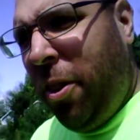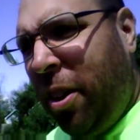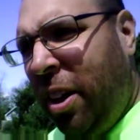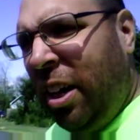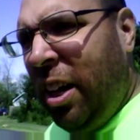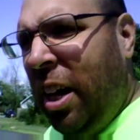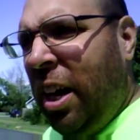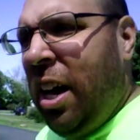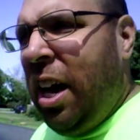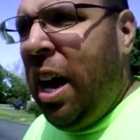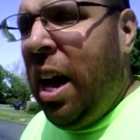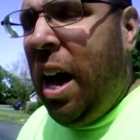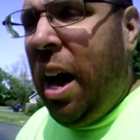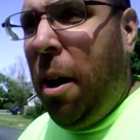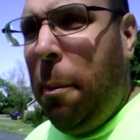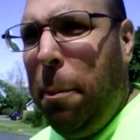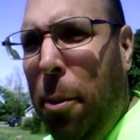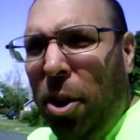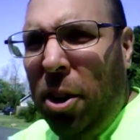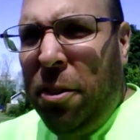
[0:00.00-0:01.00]
for
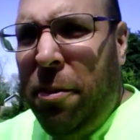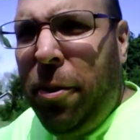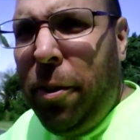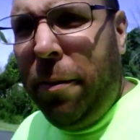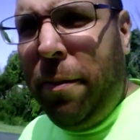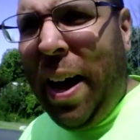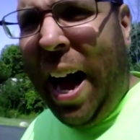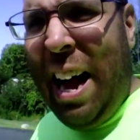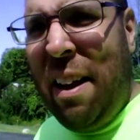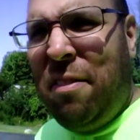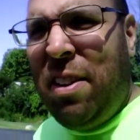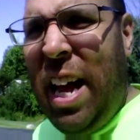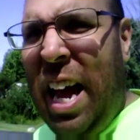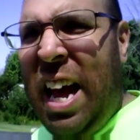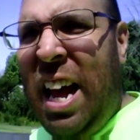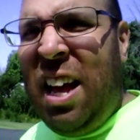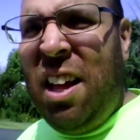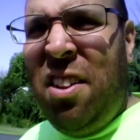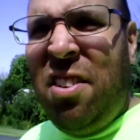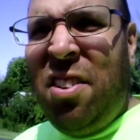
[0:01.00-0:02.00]
how booked for five
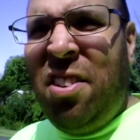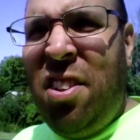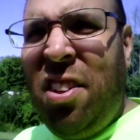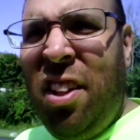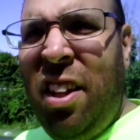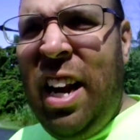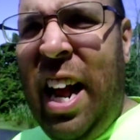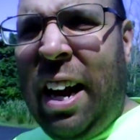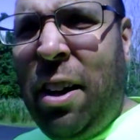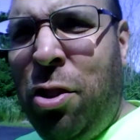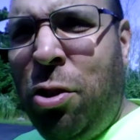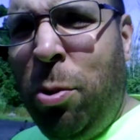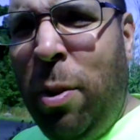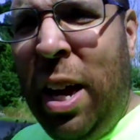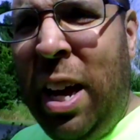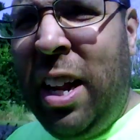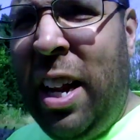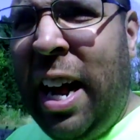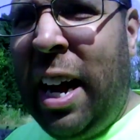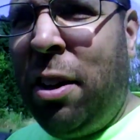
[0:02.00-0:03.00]
days next
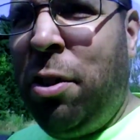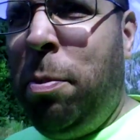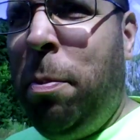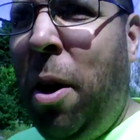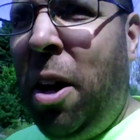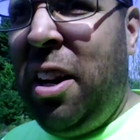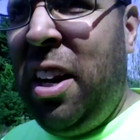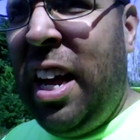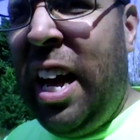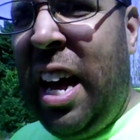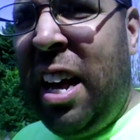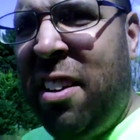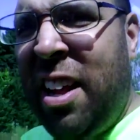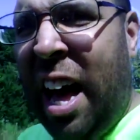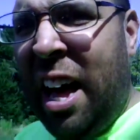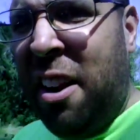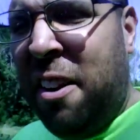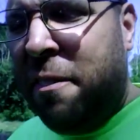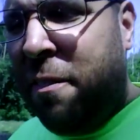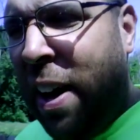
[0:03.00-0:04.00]
week next monday
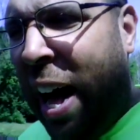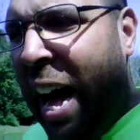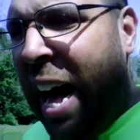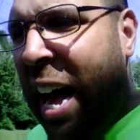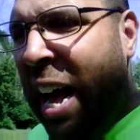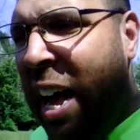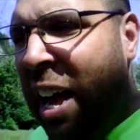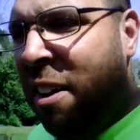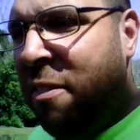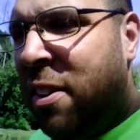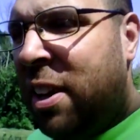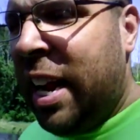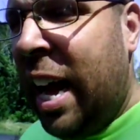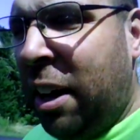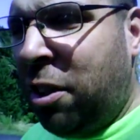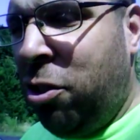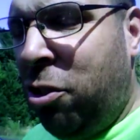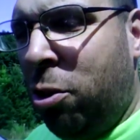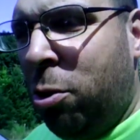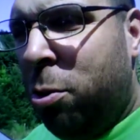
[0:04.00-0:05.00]
10 to 5 and
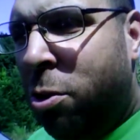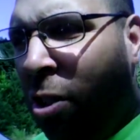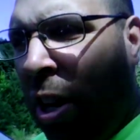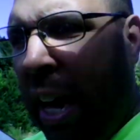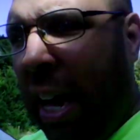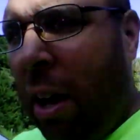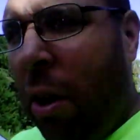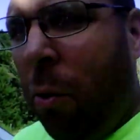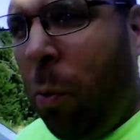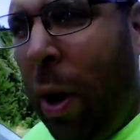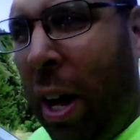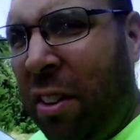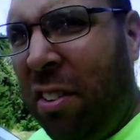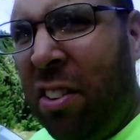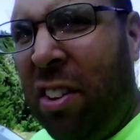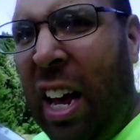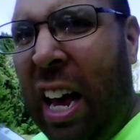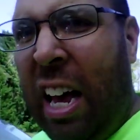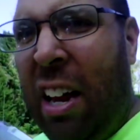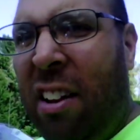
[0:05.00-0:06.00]
next tuesday and
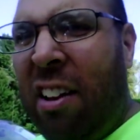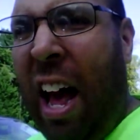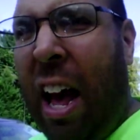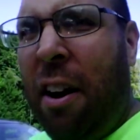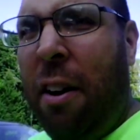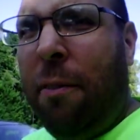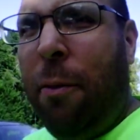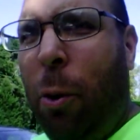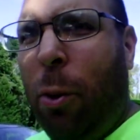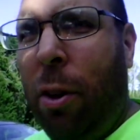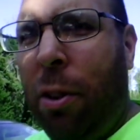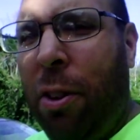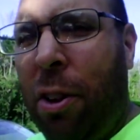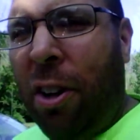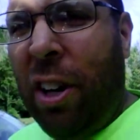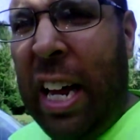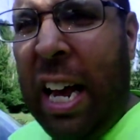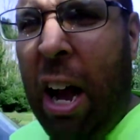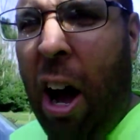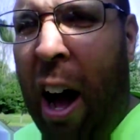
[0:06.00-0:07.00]
wednesday 10 to
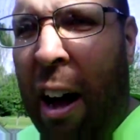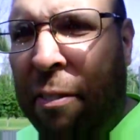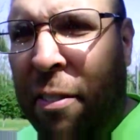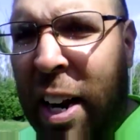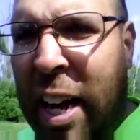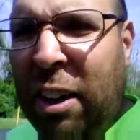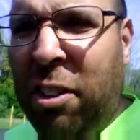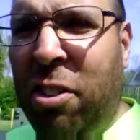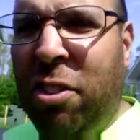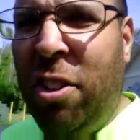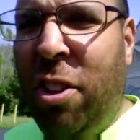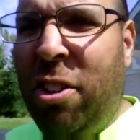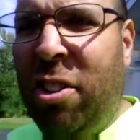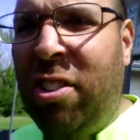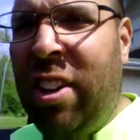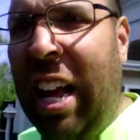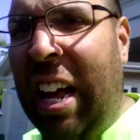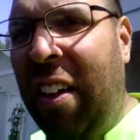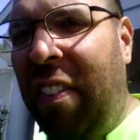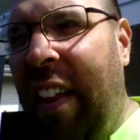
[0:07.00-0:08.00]
4.30 off next
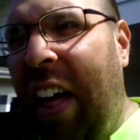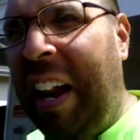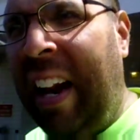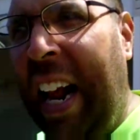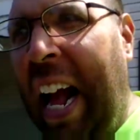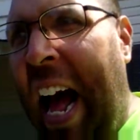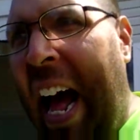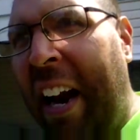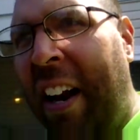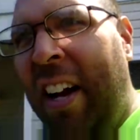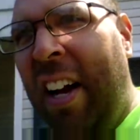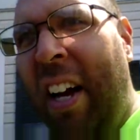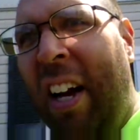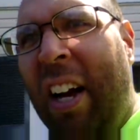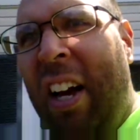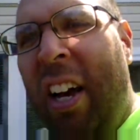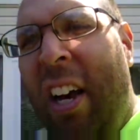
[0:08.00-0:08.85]
thursday and then got